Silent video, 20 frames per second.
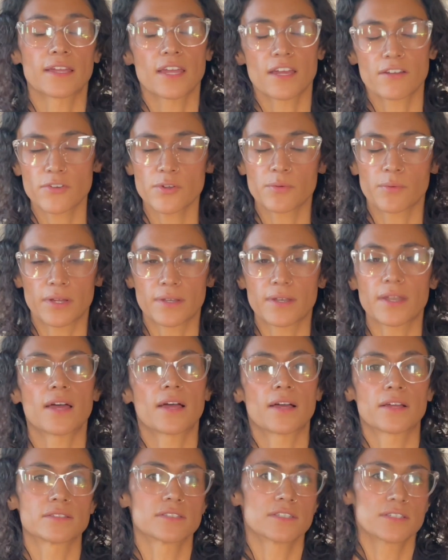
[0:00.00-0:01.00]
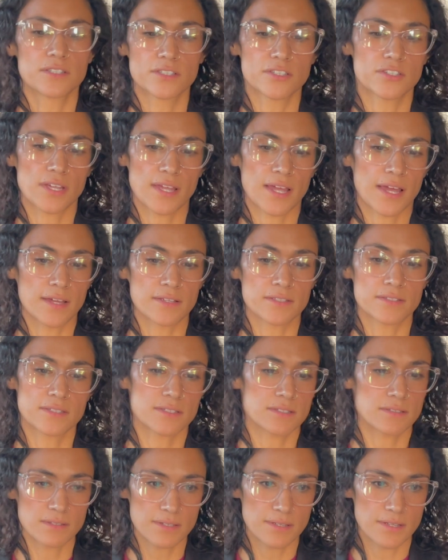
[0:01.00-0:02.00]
everyone has